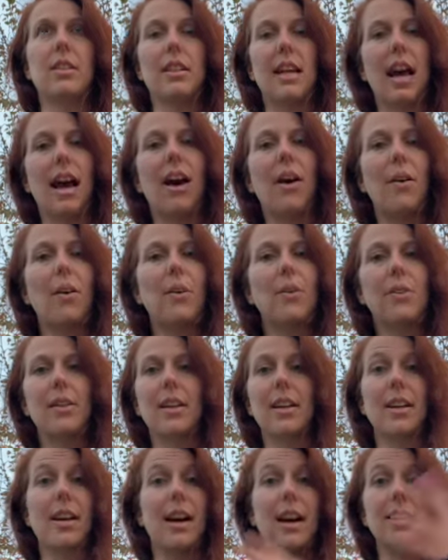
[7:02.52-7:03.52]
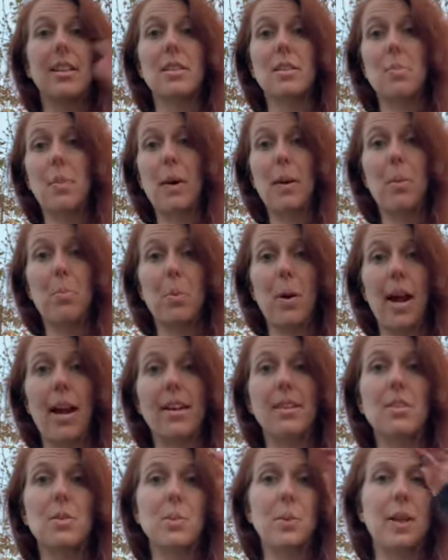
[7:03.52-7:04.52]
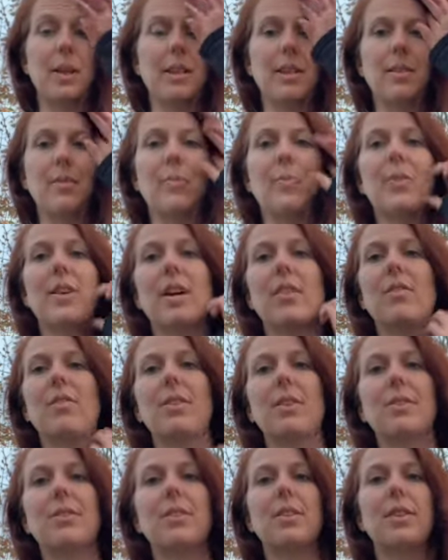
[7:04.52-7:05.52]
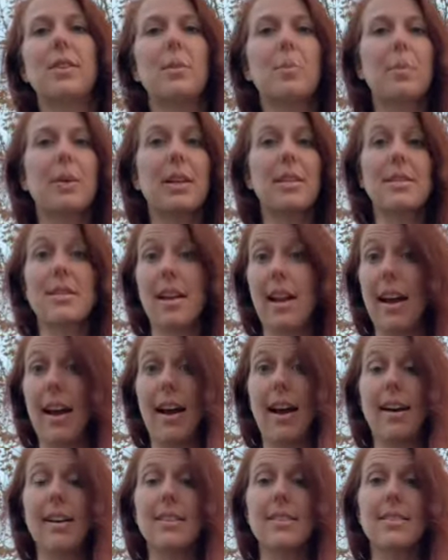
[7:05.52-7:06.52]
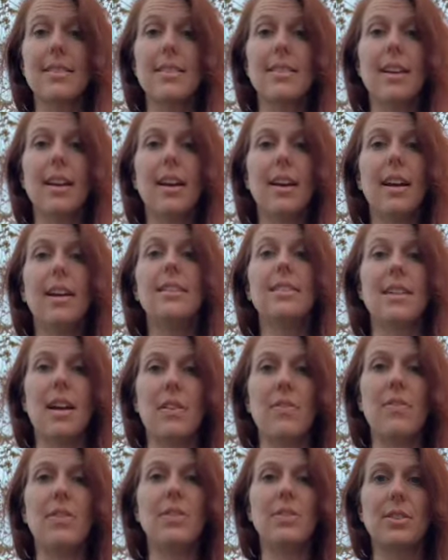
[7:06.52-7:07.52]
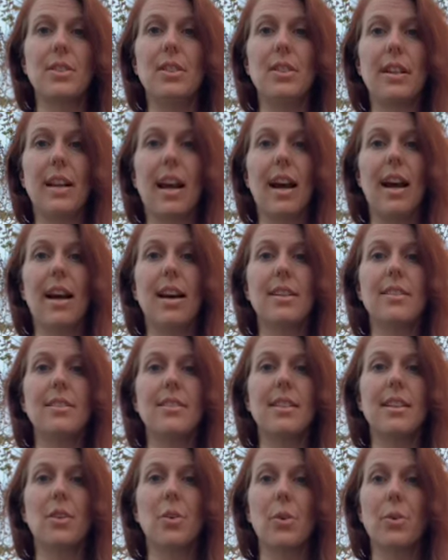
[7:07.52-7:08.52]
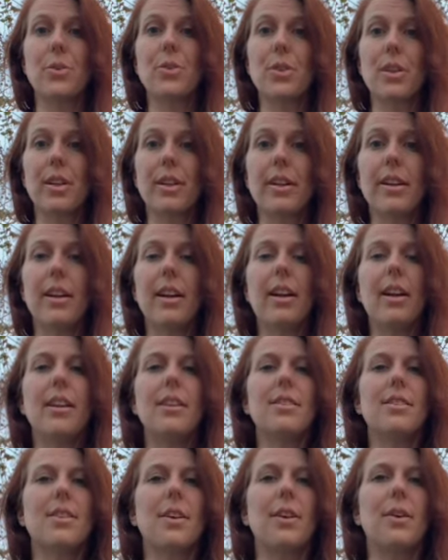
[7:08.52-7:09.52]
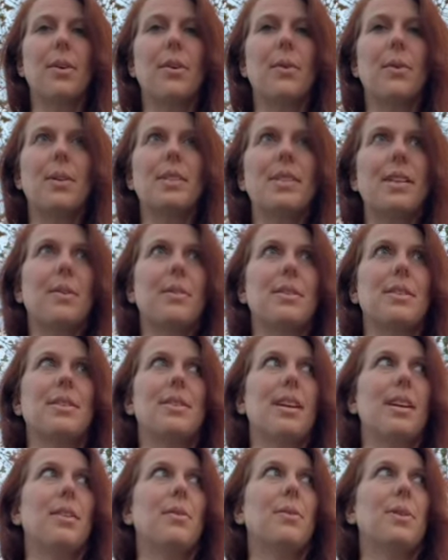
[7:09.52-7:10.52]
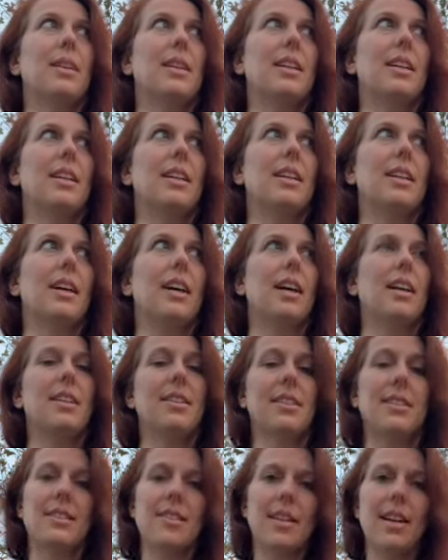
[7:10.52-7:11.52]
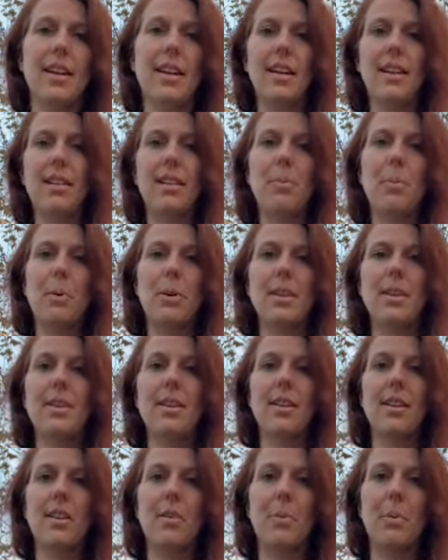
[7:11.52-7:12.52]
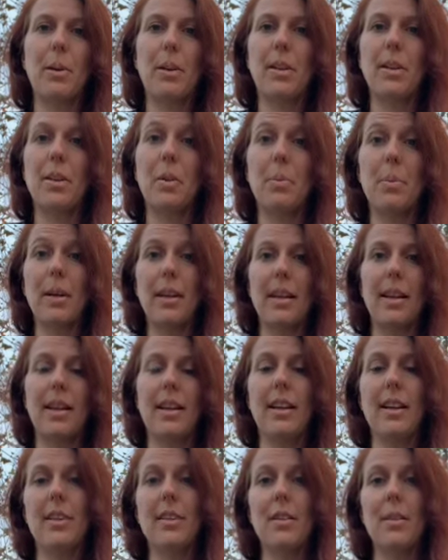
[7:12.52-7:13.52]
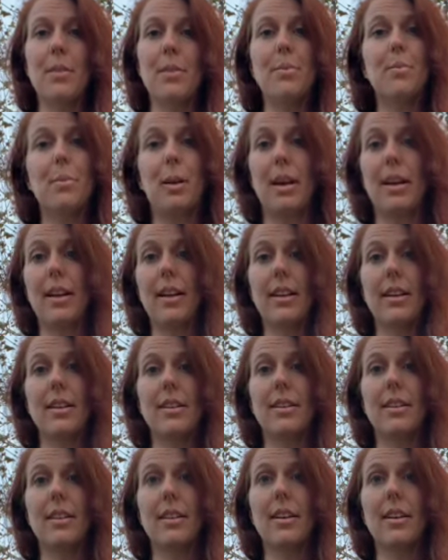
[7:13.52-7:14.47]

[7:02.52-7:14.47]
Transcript: now. Like I just bought a Bragg's one unfiltered because it's not filtered, it has the culture. So once I was done with it, I just like put a little bit in my